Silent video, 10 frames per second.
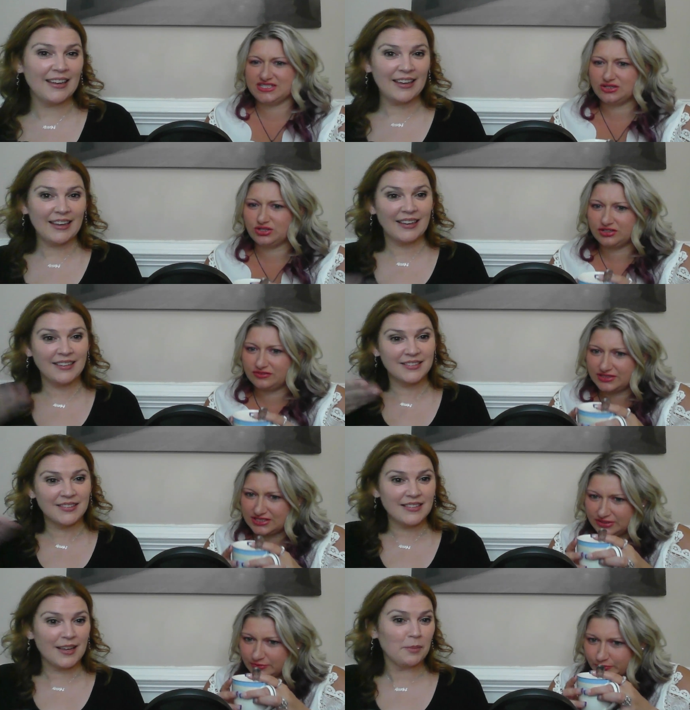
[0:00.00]
Speaker 1: did or in
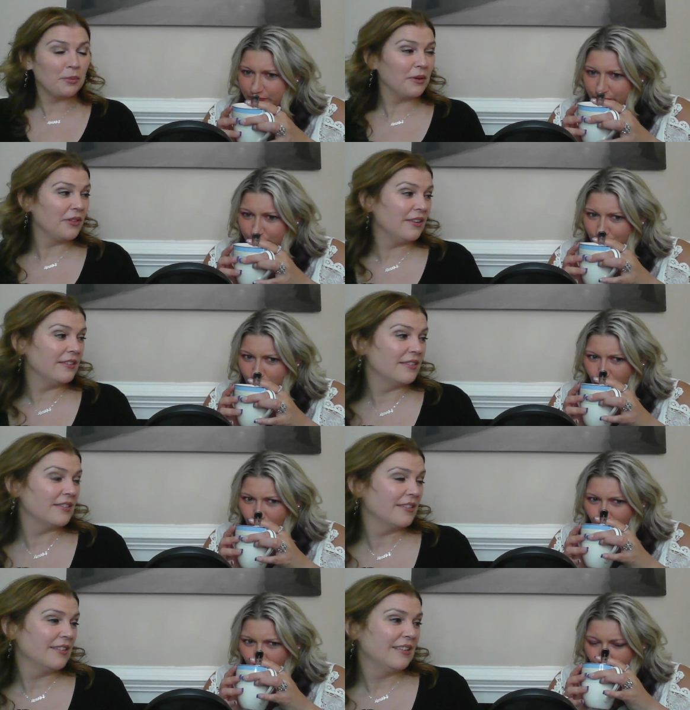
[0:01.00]
step with
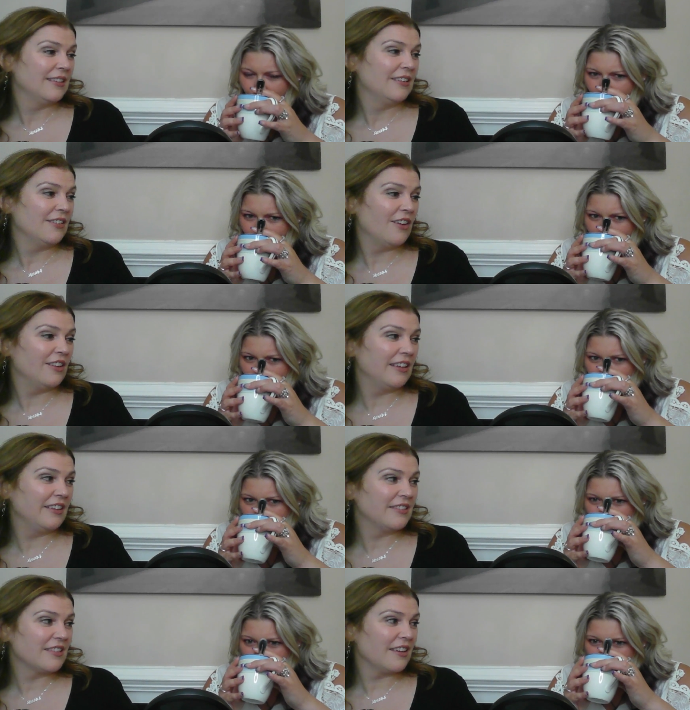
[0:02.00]
his all of
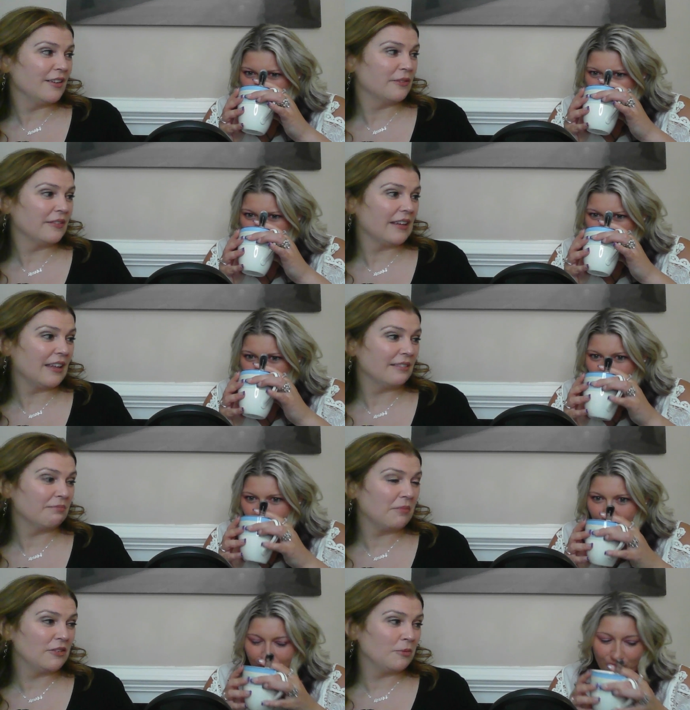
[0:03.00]
his stuff. Like I
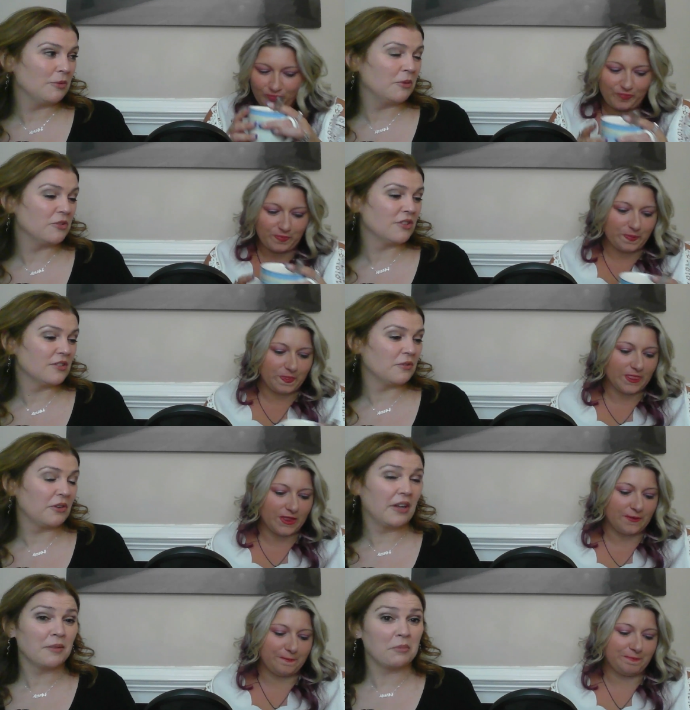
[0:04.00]
assumed it was just
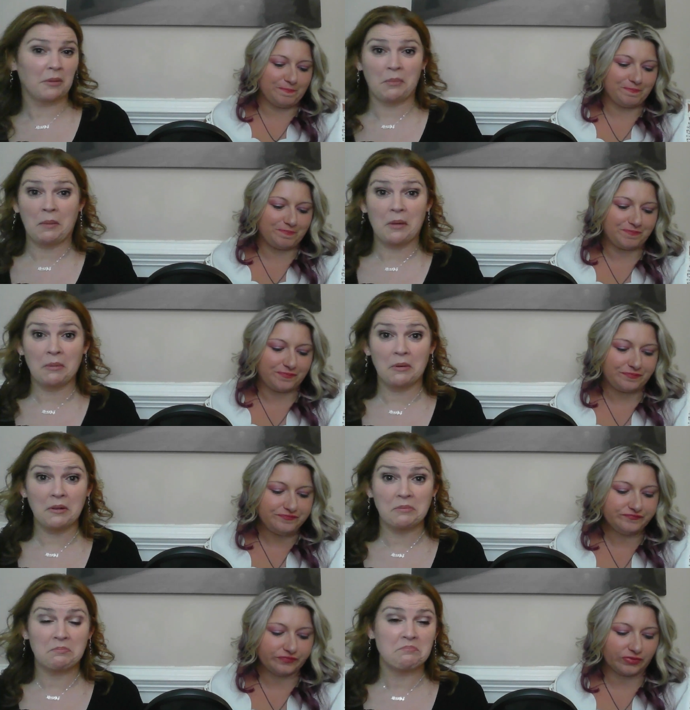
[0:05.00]
for him, but maybe I'm
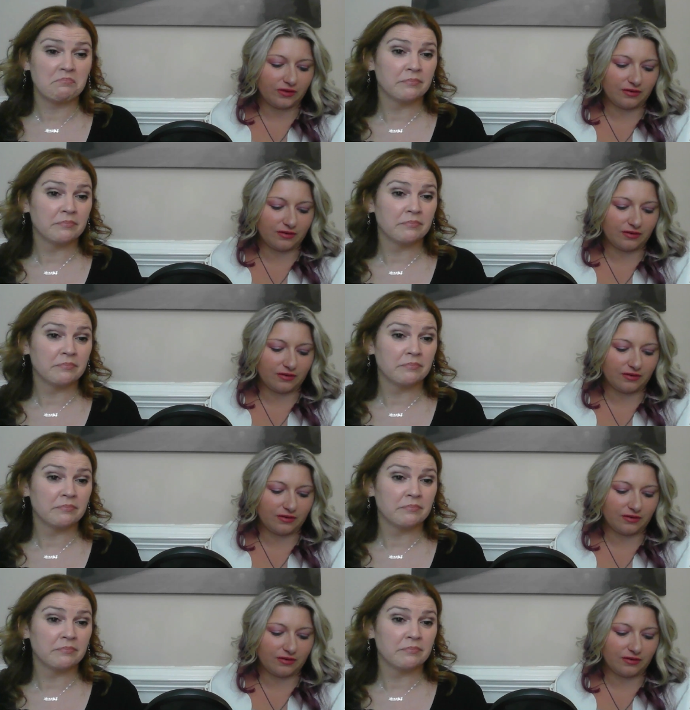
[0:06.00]
wrong.